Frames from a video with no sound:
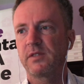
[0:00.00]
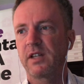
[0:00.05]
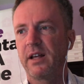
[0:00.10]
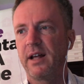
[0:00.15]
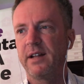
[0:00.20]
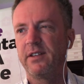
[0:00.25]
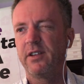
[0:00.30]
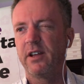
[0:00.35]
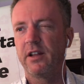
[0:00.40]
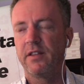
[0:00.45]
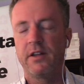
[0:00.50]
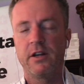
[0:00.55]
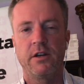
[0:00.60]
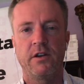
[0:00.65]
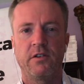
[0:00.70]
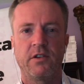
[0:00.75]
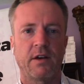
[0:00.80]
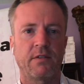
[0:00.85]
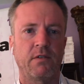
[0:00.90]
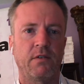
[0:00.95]
that's it, and then you
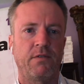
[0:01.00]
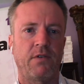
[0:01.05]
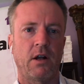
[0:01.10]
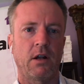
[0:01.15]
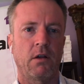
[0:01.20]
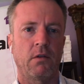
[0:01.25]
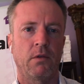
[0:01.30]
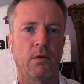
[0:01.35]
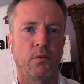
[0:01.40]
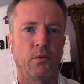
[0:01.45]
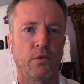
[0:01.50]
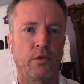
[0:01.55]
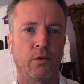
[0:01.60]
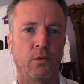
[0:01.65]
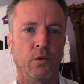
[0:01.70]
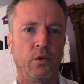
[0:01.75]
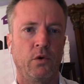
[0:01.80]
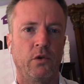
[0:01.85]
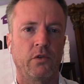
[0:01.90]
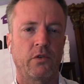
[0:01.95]
just have to follow the the
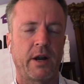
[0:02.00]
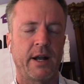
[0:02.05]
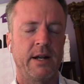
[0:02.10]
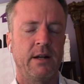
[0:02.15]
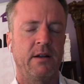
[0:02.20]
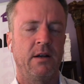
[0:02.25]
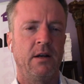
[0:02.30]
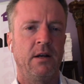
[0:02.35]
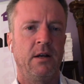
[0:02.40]
rules, right?